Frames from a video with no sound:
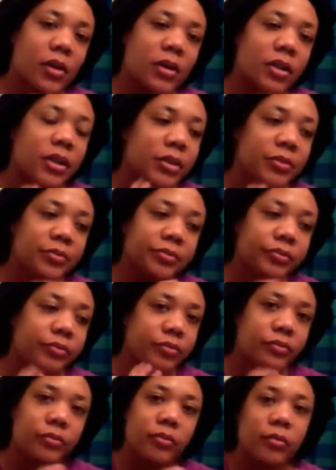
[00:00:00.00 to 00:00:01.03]
So
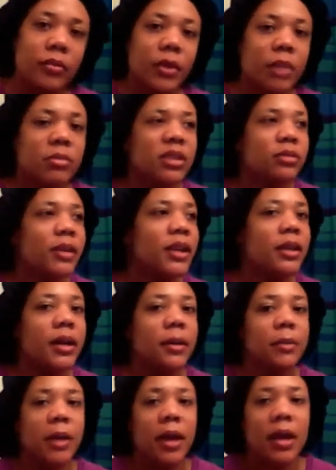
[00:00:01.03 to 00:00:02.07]
I'm just waking
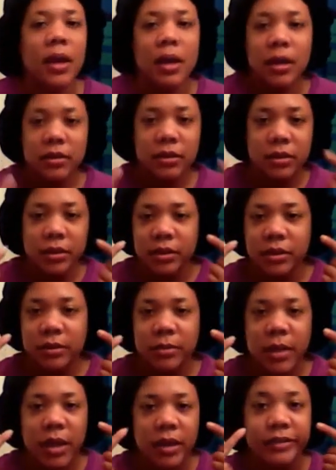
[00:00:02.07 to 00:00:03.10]
up. So this is
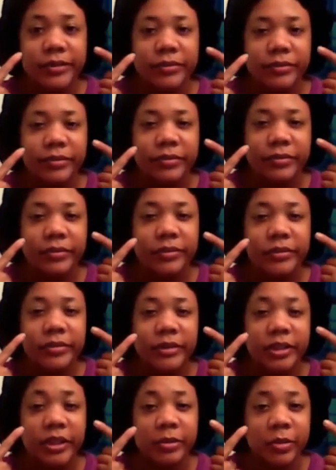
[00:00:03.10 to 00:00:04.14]
my
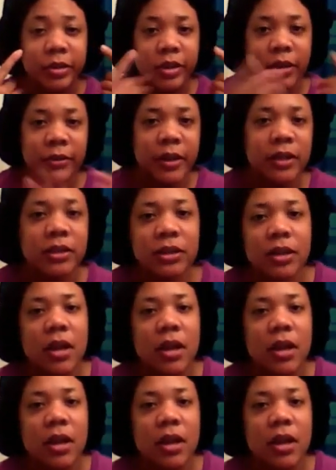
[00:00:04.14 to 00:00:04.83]
just woke up face.